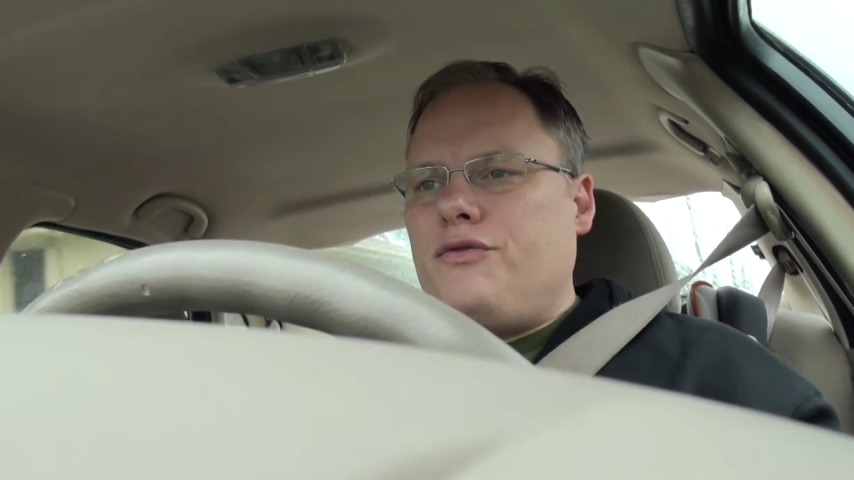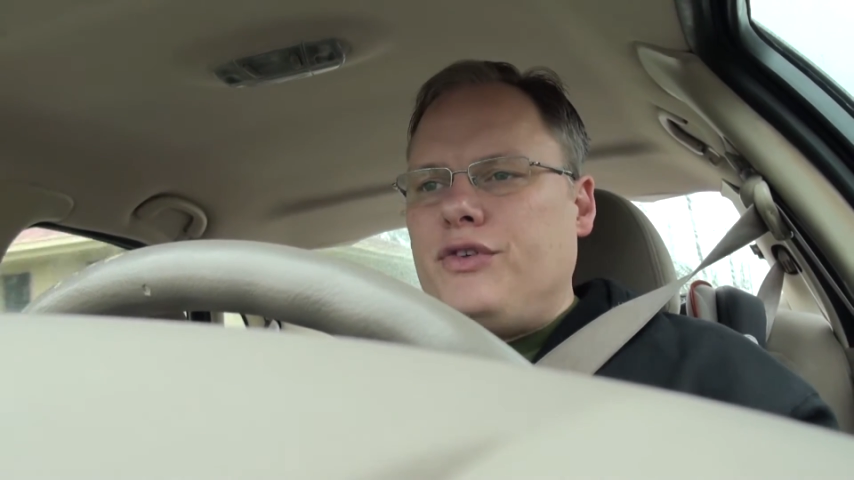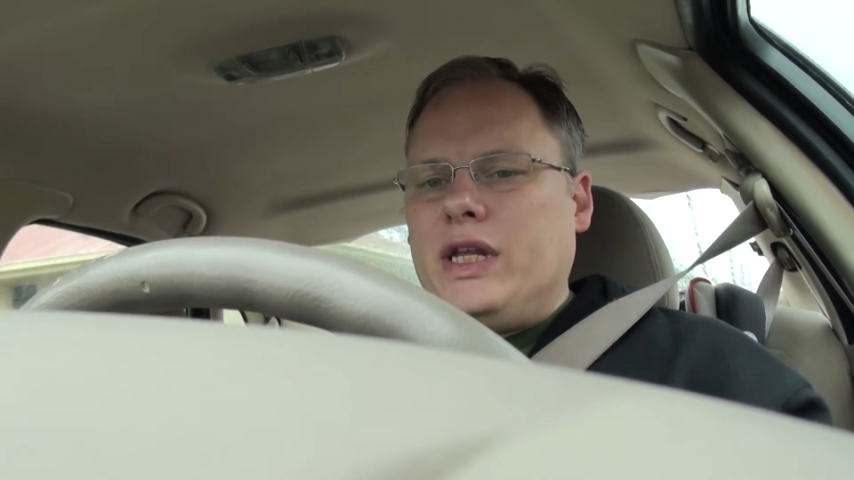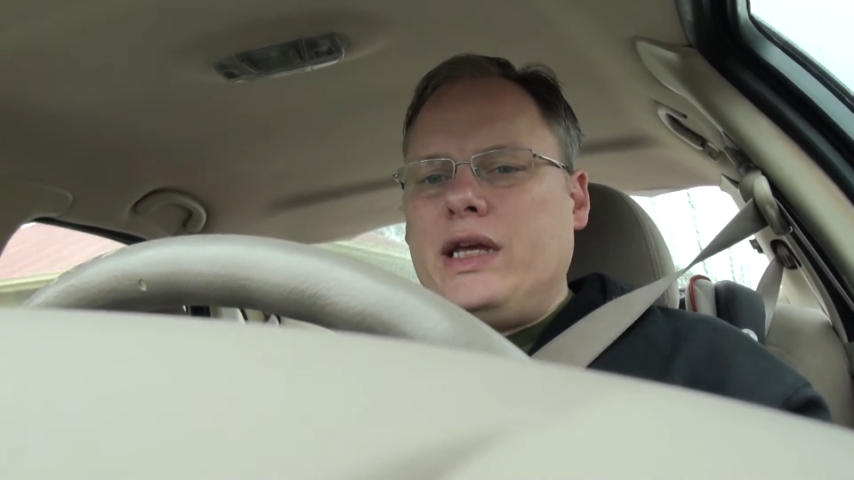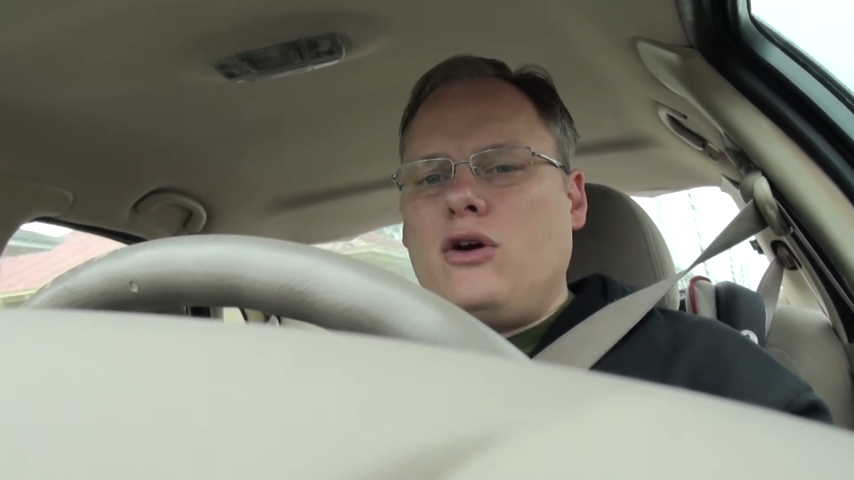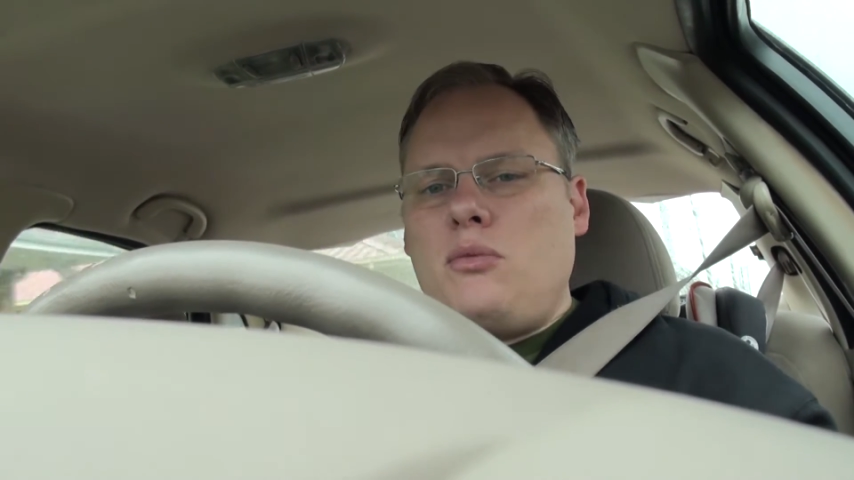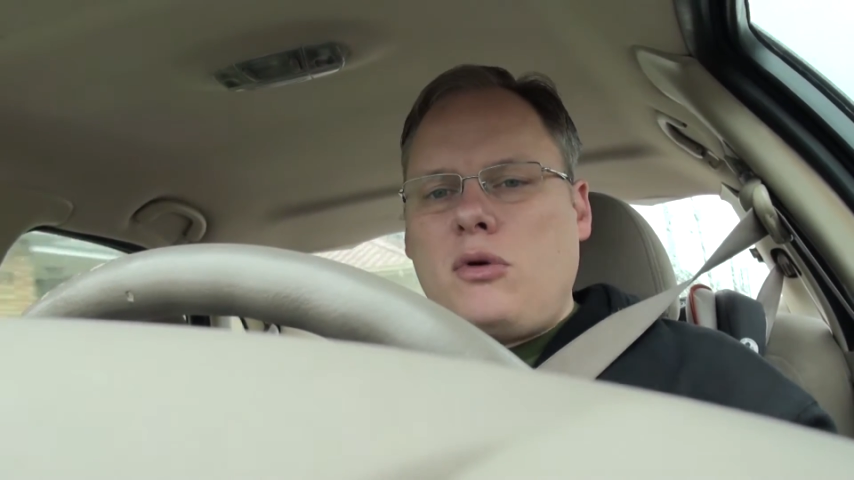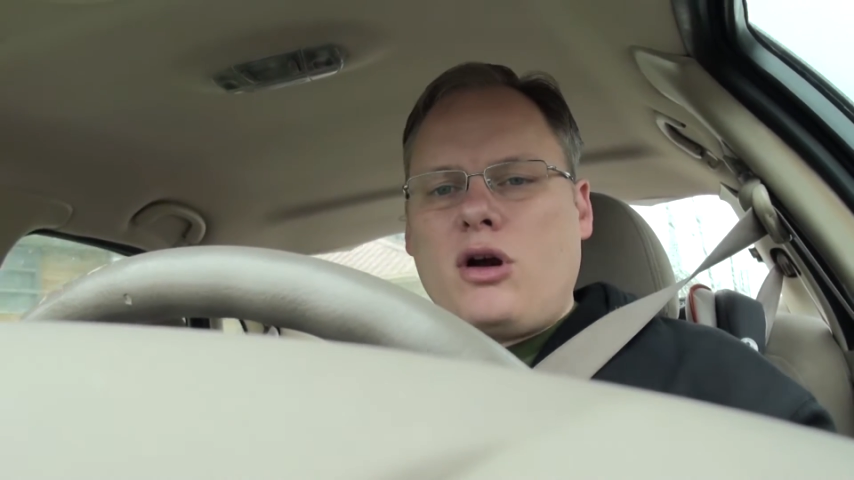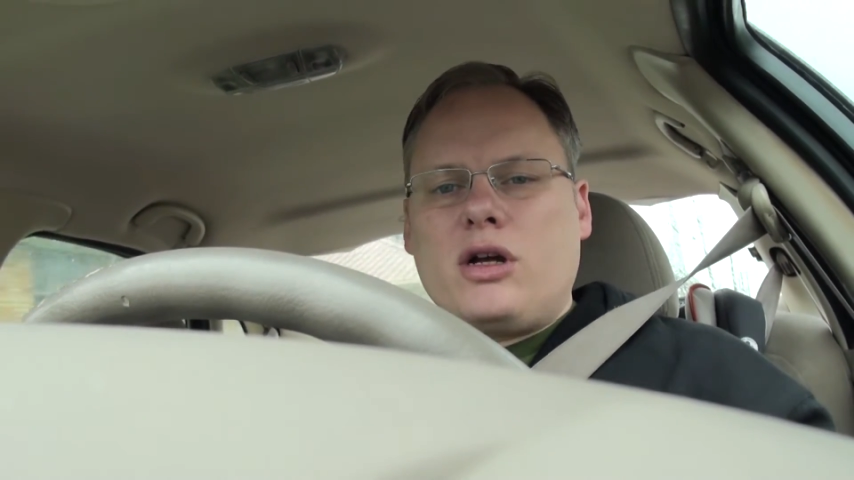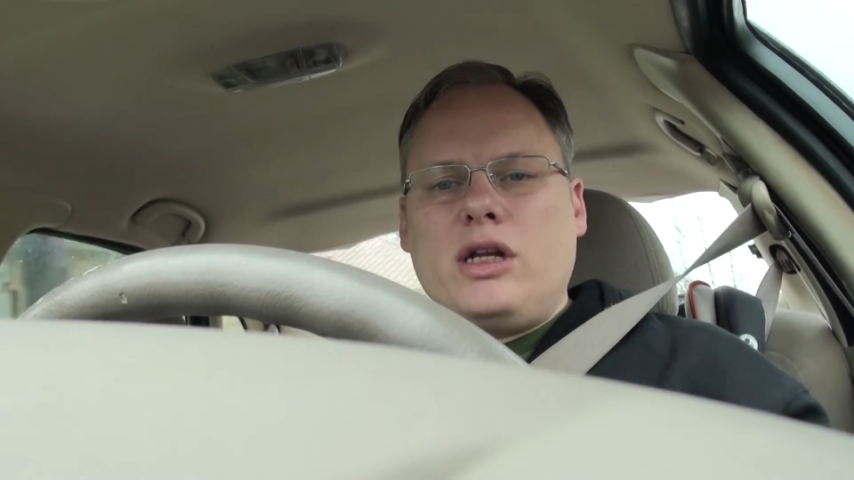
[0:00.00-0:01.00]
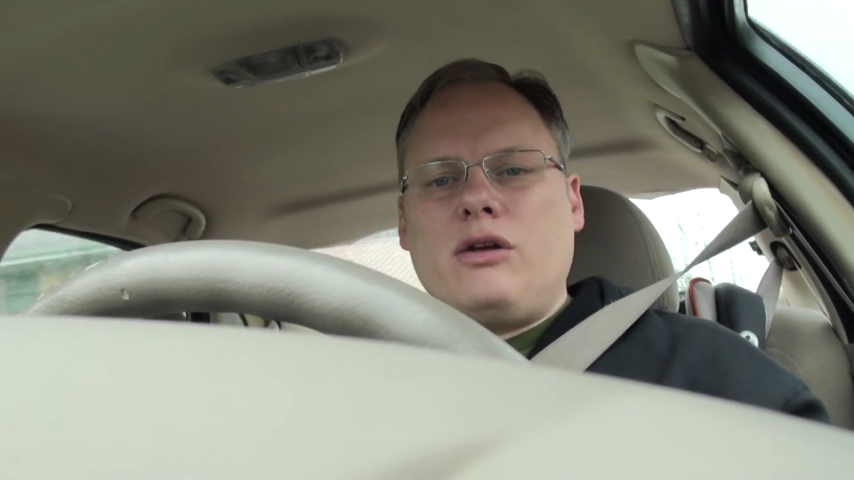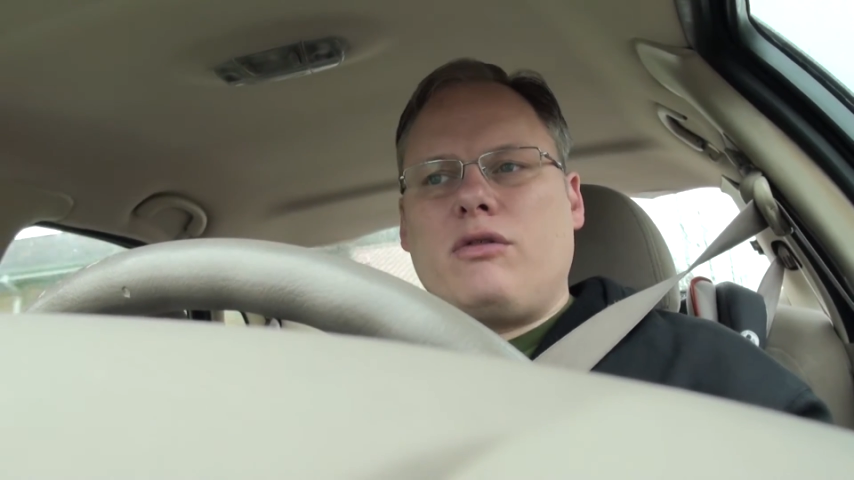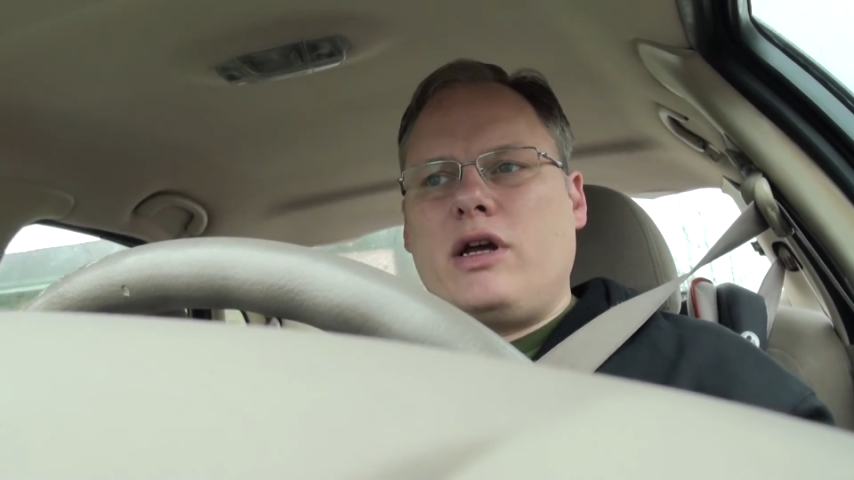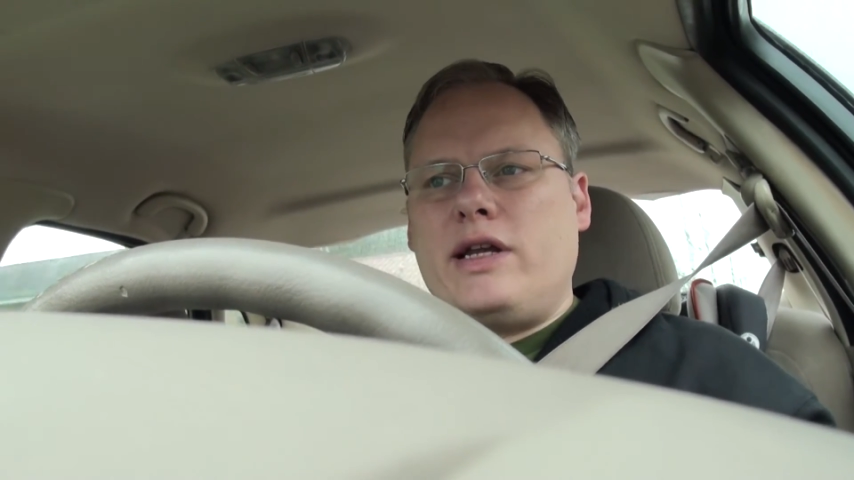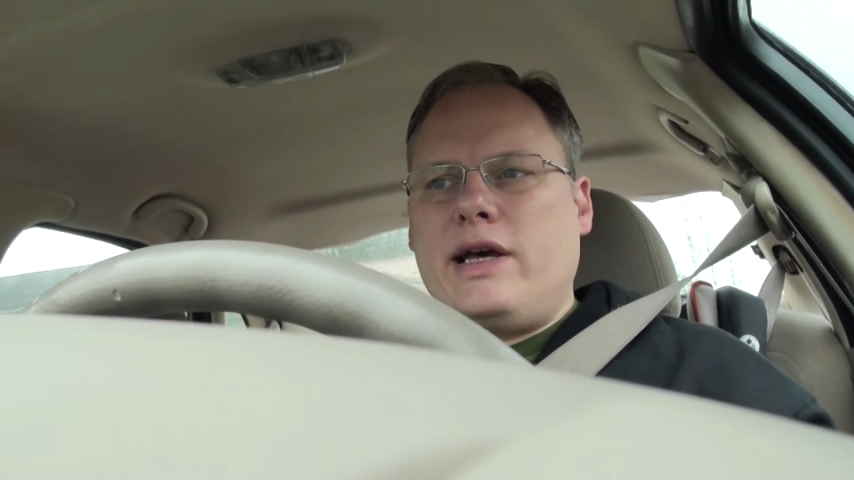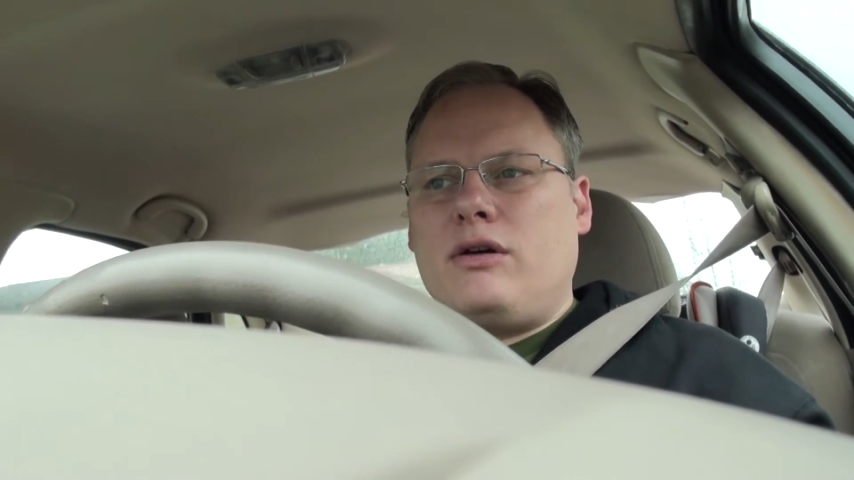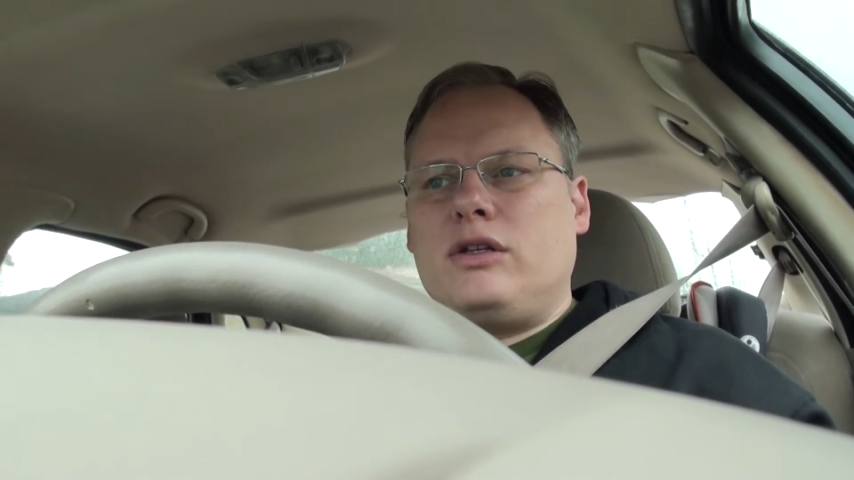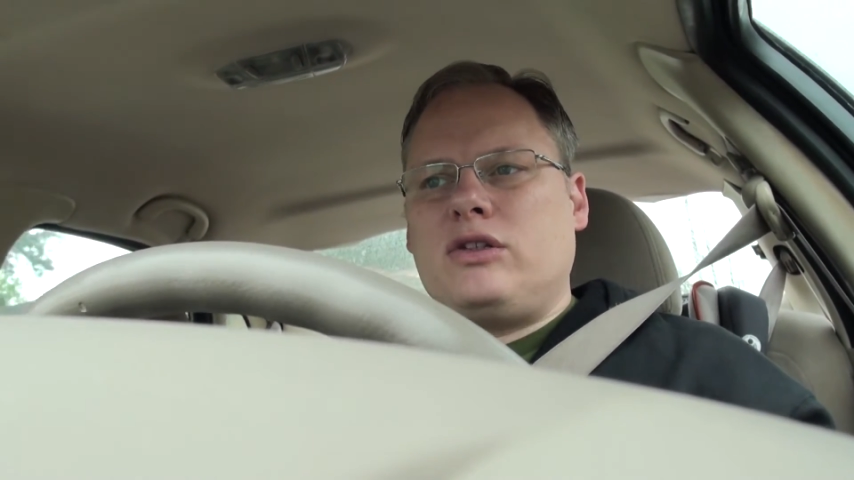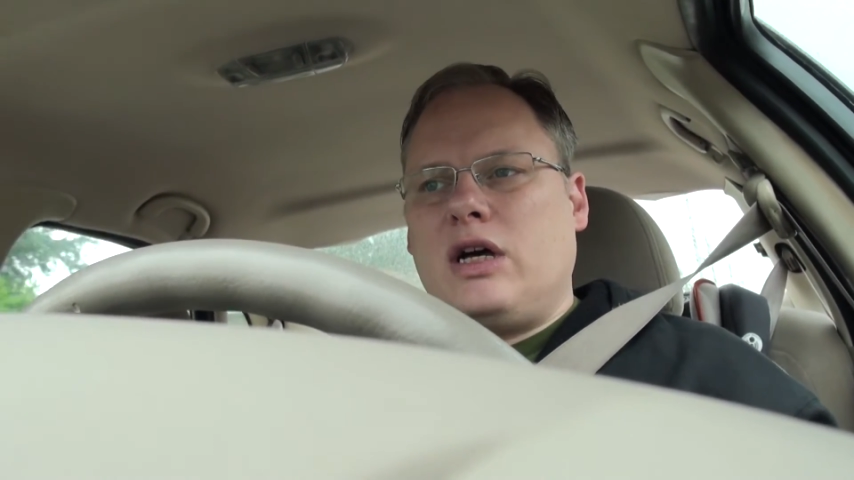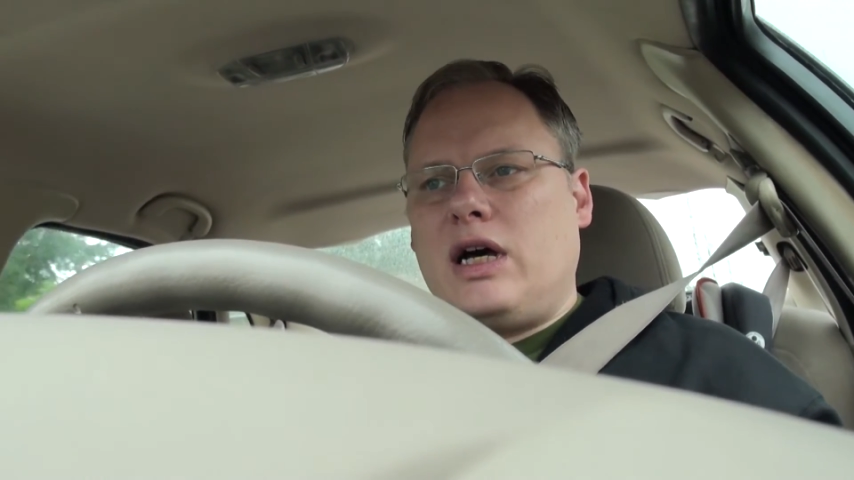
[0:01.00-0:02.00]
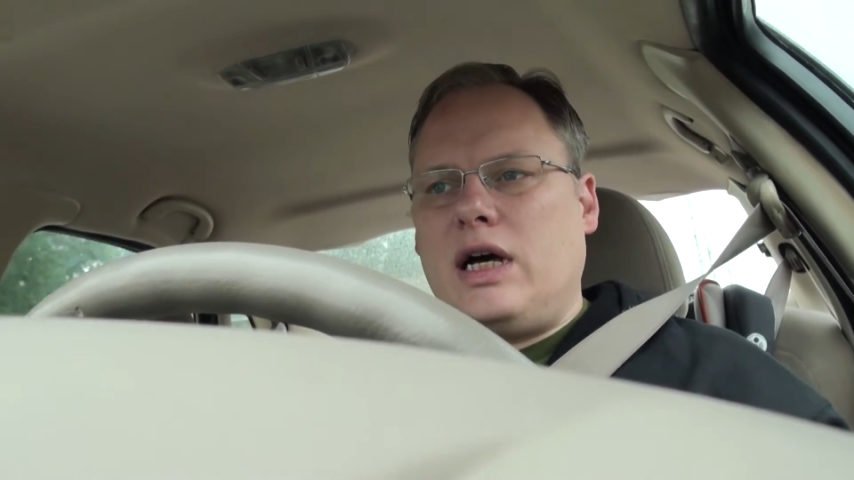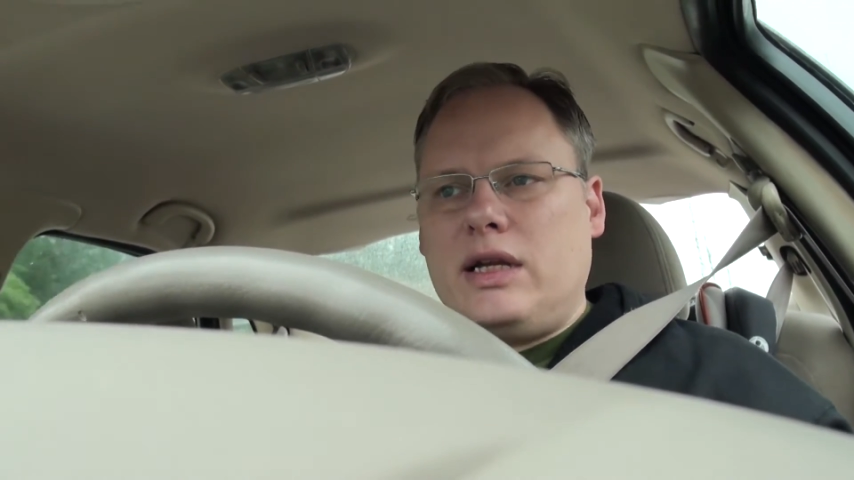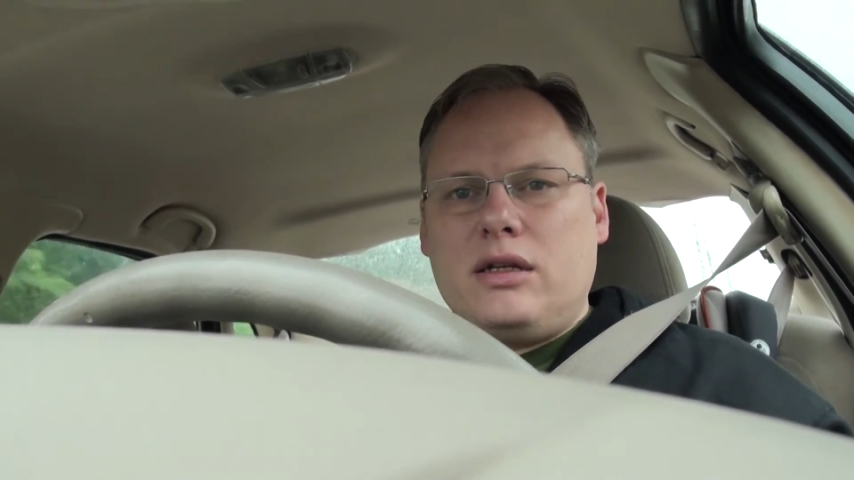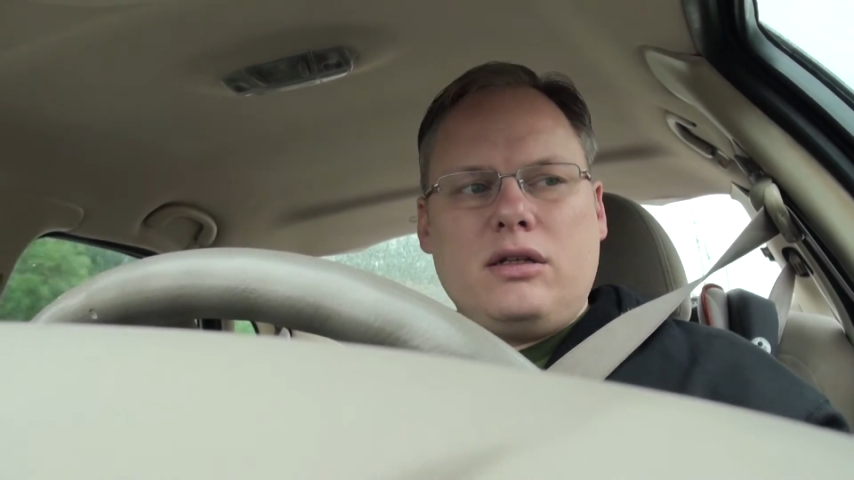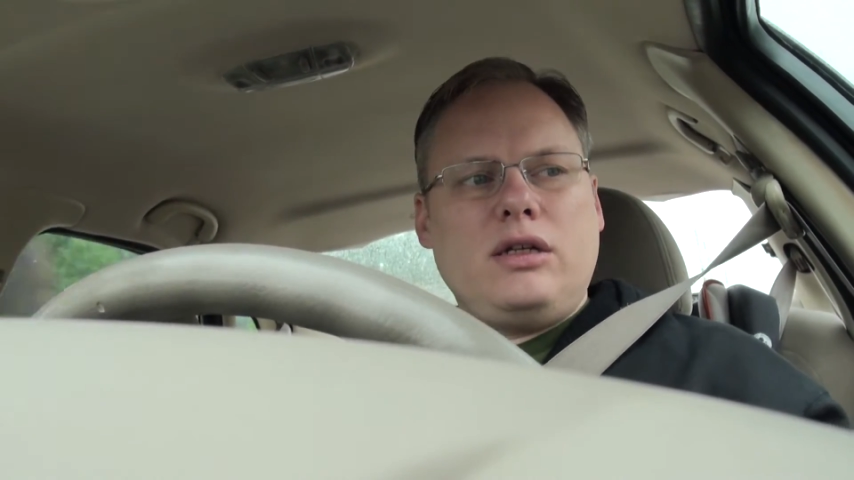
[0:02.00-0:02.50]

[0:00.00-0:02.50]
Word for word: video marketing right now is hot.